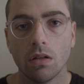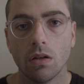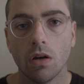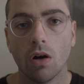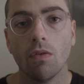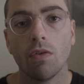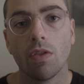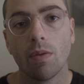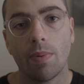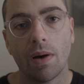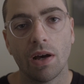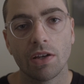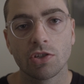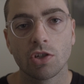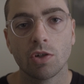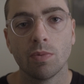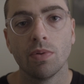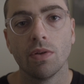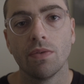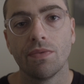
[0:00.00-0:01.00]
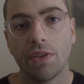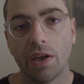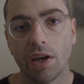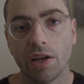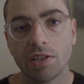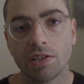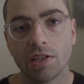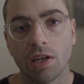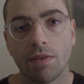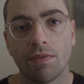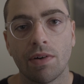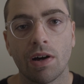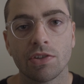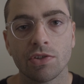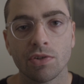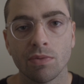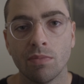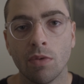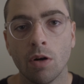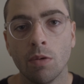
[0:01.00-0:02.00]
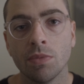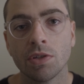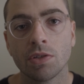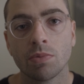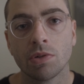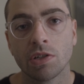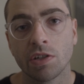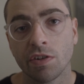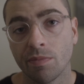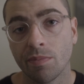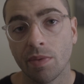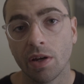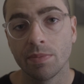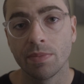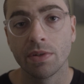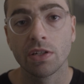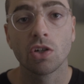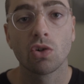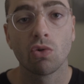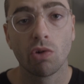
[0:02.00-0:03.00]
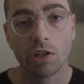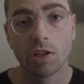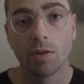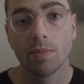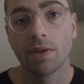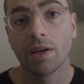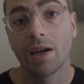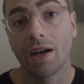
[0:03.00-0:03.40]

Over the past couple of days, I've had some moments which have made me incredibly